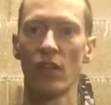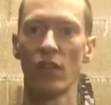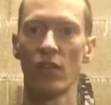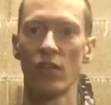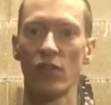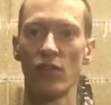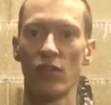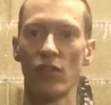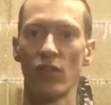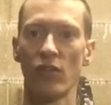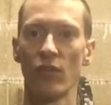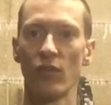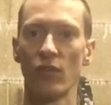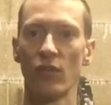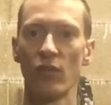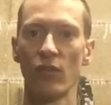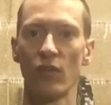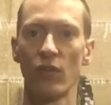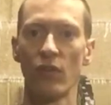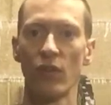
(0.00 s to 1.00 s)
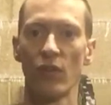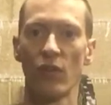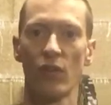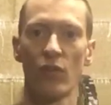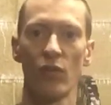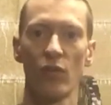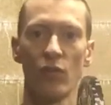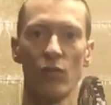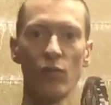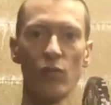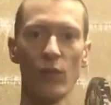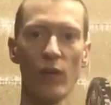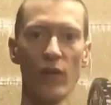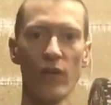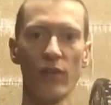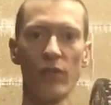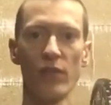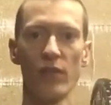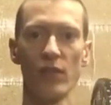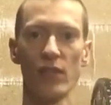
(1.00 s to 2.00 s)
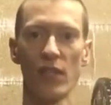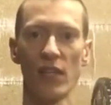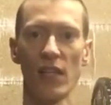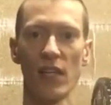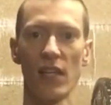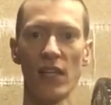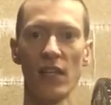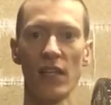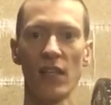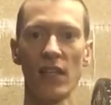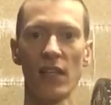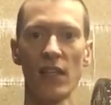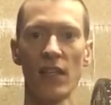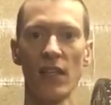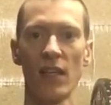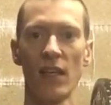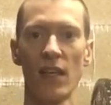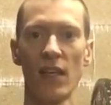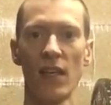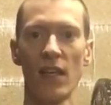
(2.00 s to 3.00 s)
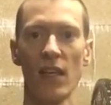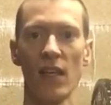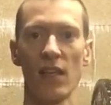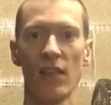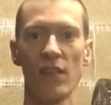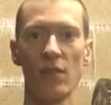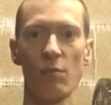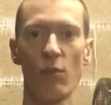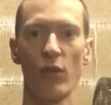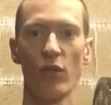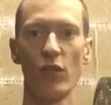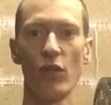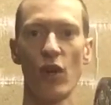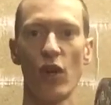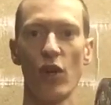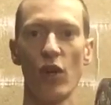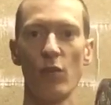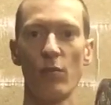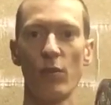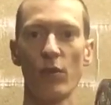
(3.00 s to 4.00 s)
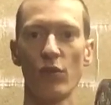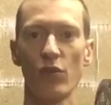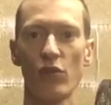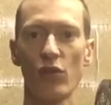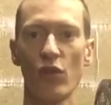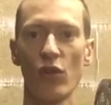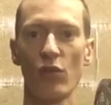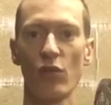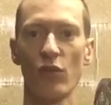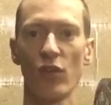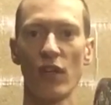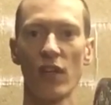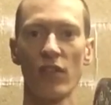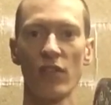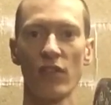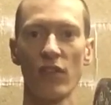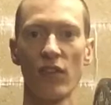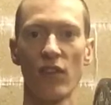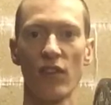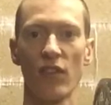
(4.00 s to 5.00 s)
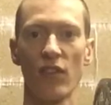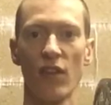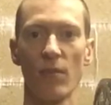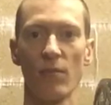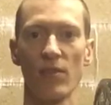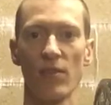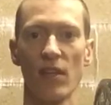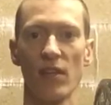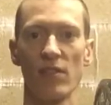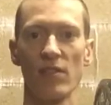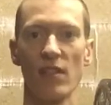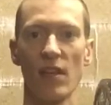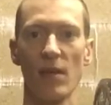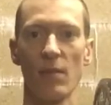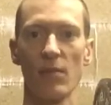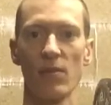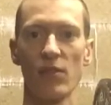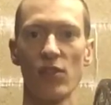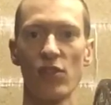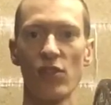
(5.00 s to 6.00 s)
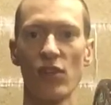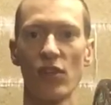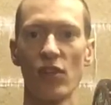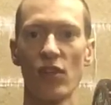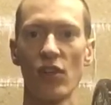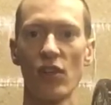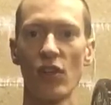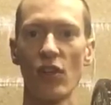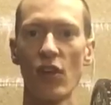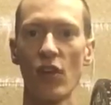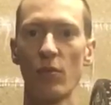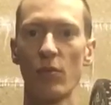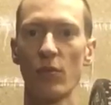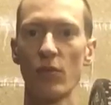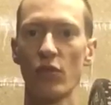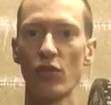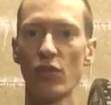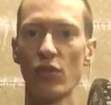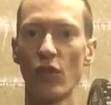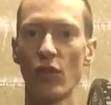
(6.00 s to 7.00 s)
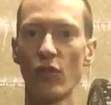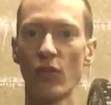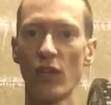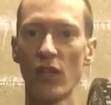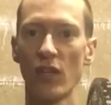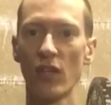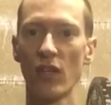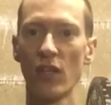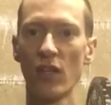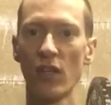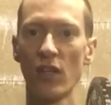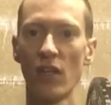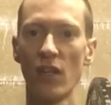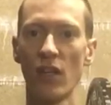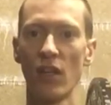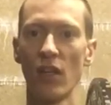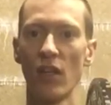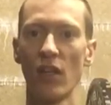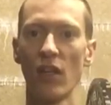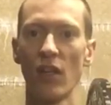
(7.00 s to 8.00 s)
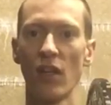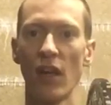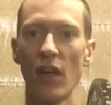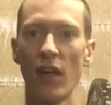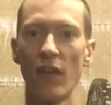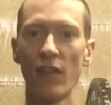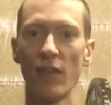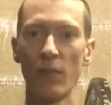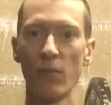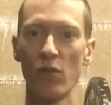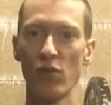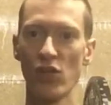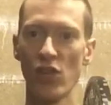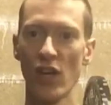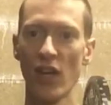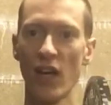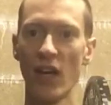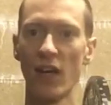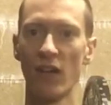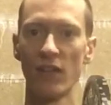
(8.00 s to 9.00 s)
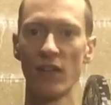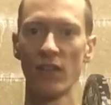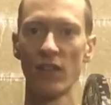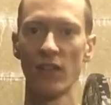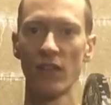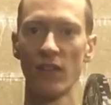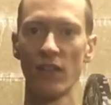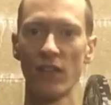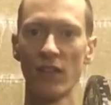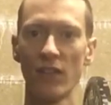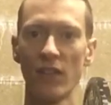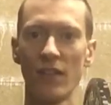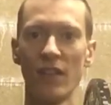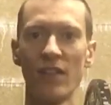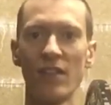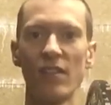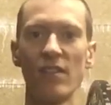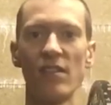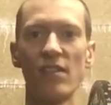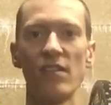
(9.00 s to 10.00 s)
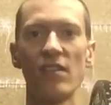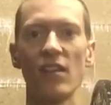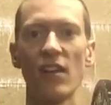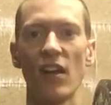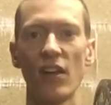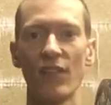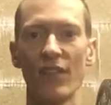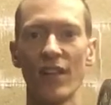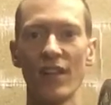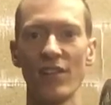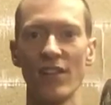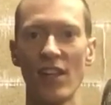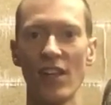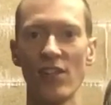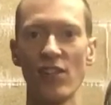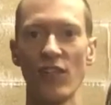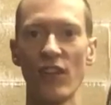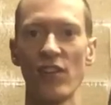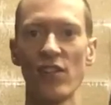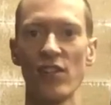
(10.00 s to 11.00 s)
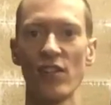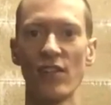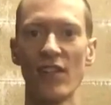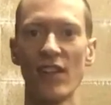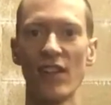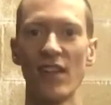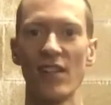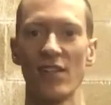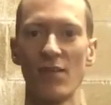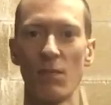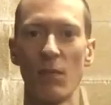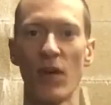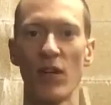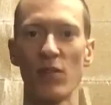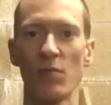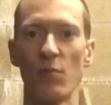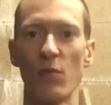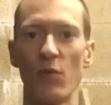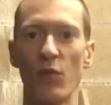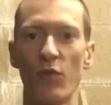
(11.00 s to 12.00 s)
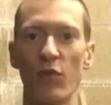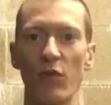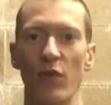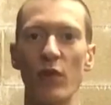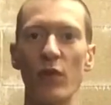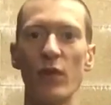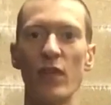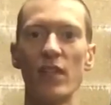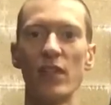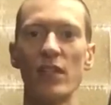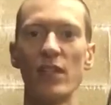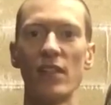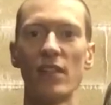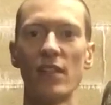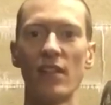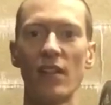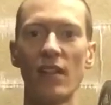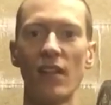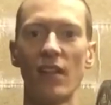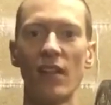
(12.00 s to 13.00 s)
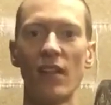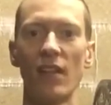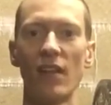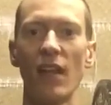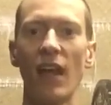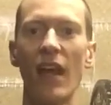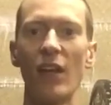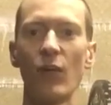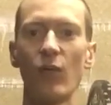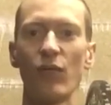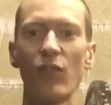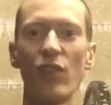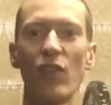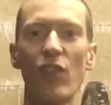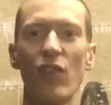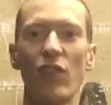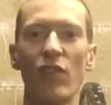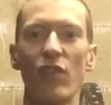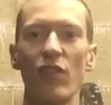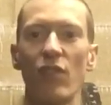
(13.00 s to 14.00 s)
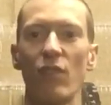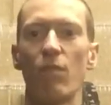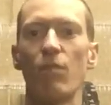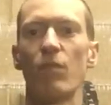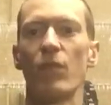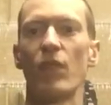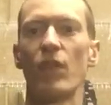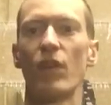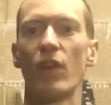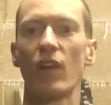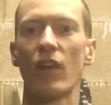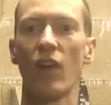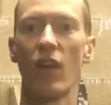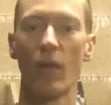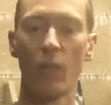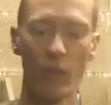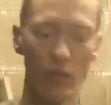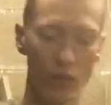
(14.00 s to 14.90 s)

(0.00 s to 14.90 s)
2, all the way through to here. At this point you open your shoulder, so the thumb stays same position, open the shoulder, and then push it out. So this is a kind of an exaggeration of it, it's much more fluid. And also the club, when